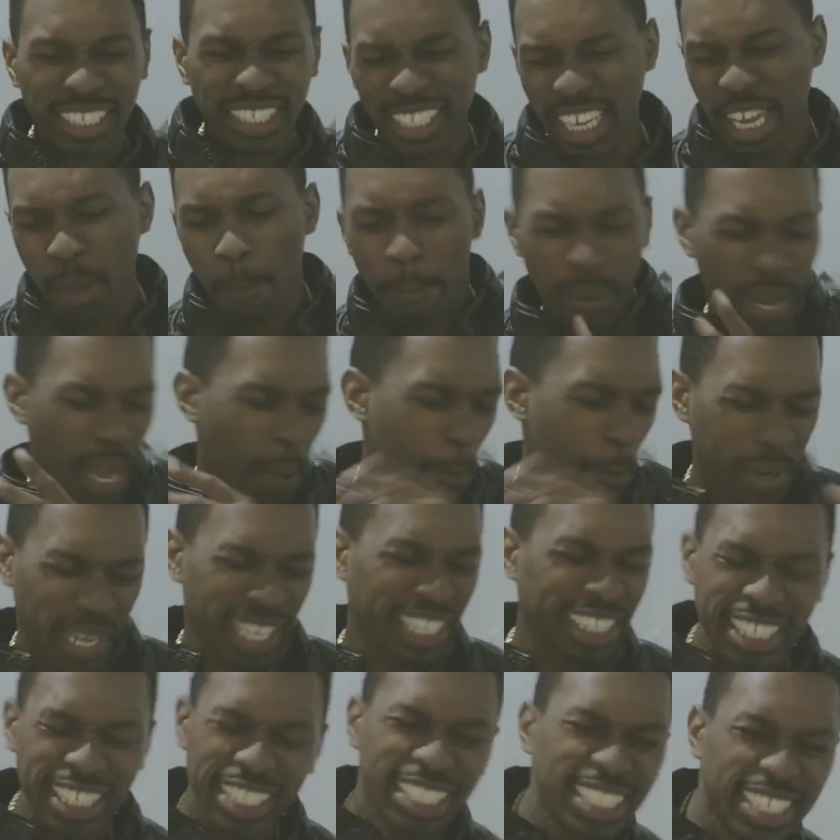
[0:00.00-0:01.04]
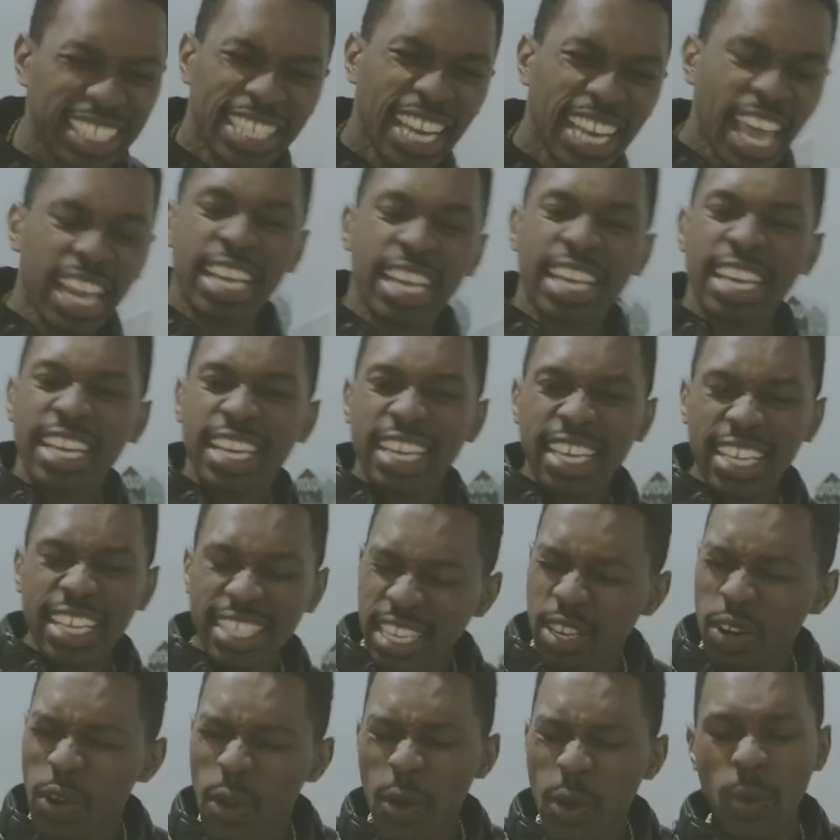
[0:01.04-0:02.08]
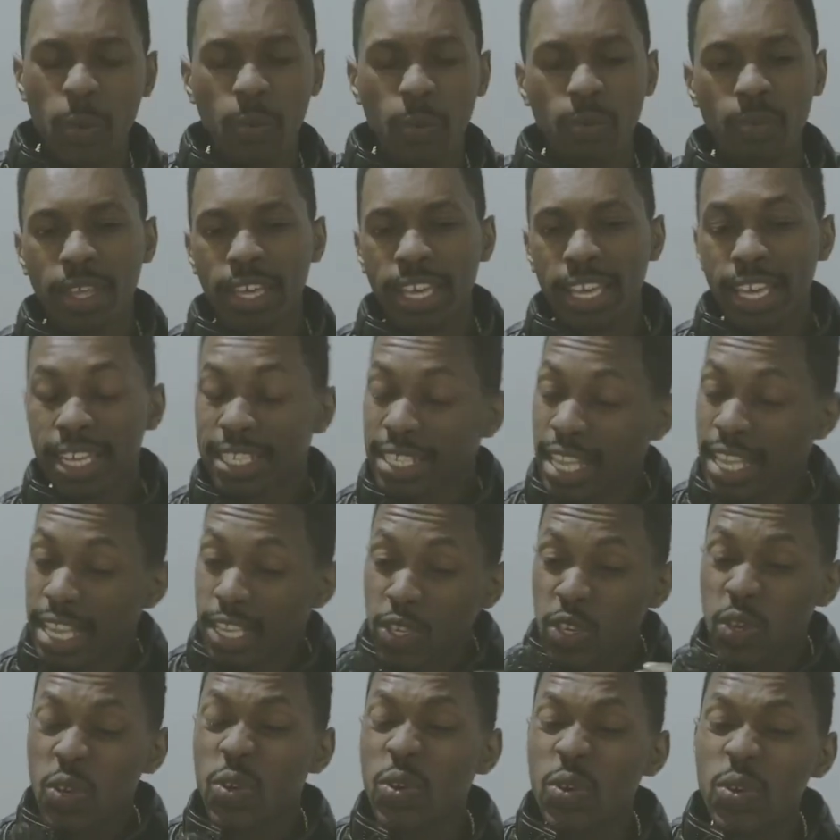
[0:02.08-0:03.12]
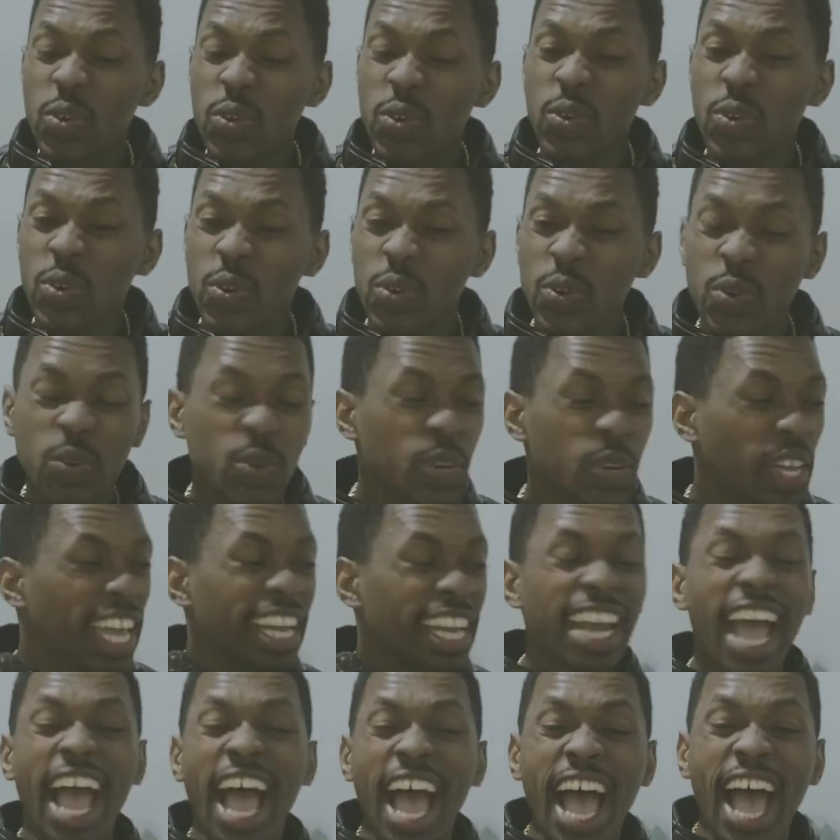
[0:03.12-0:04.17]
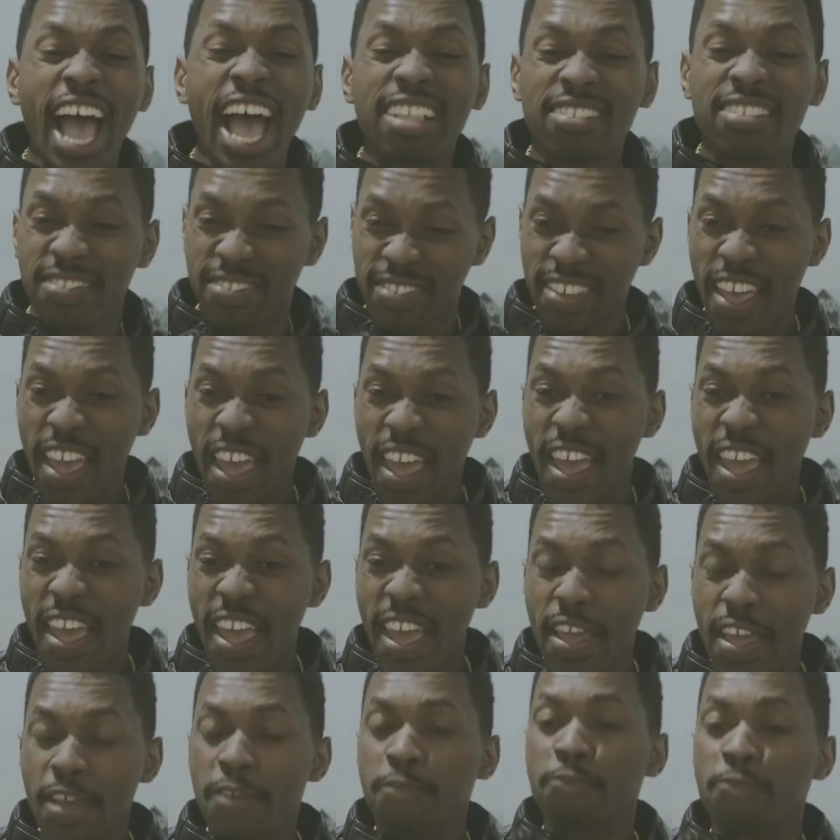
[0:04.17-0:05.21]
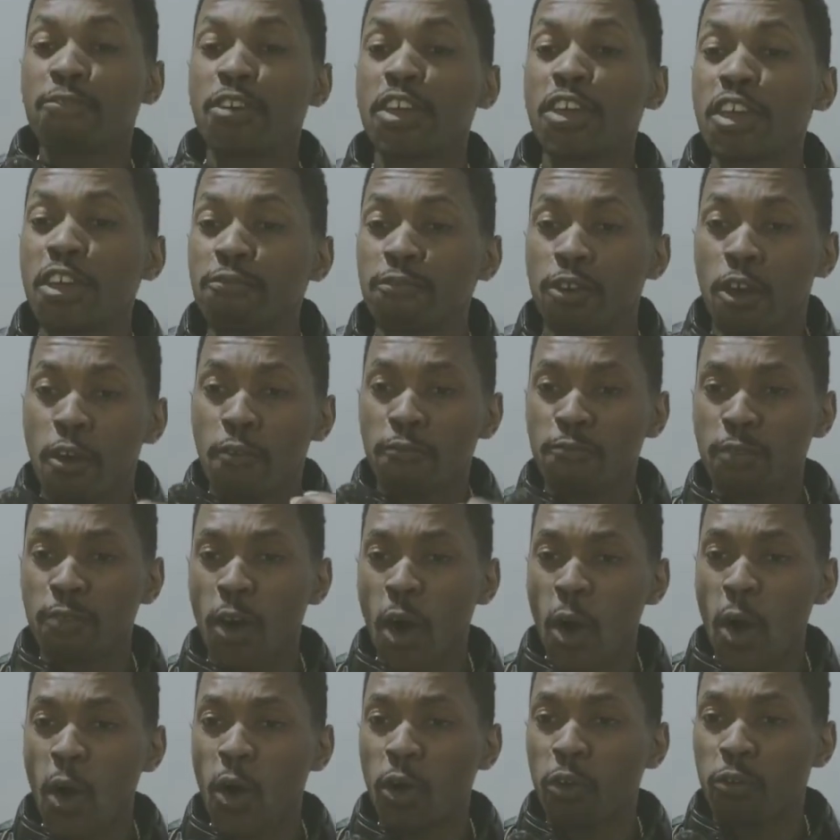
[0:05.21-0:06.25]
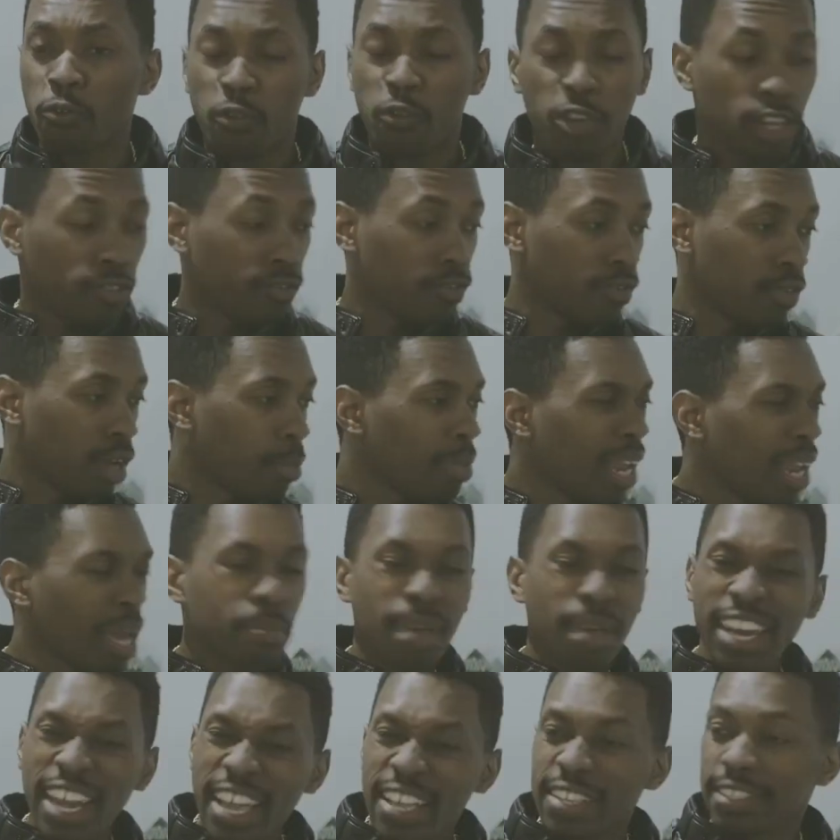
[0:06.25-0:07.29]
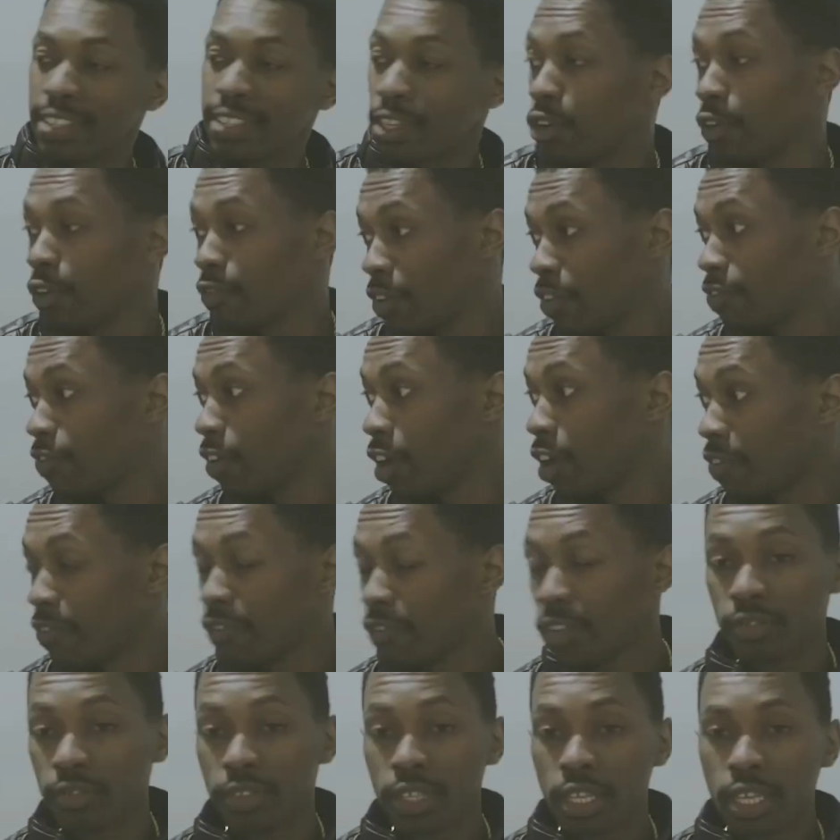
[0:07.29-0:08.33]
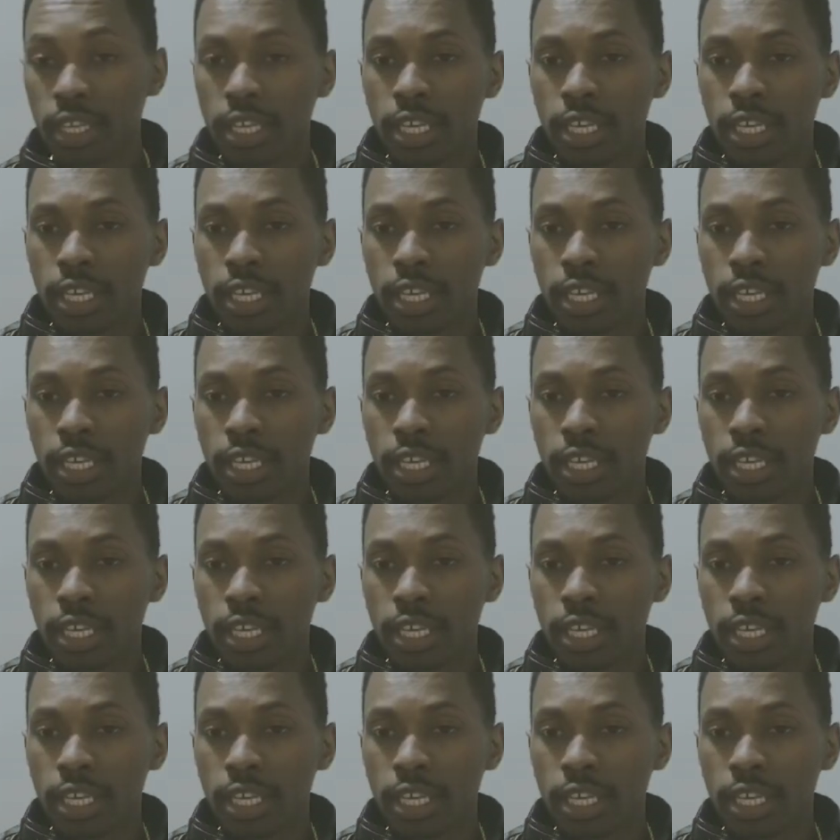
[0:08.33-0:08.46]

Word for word: Suck it, bucket, bucket, this, this, and that. He said, oh. He said, you cannot say fifth, fawn, fifth. I'm like, man, I ain't seen no fifth, fawn, fifth.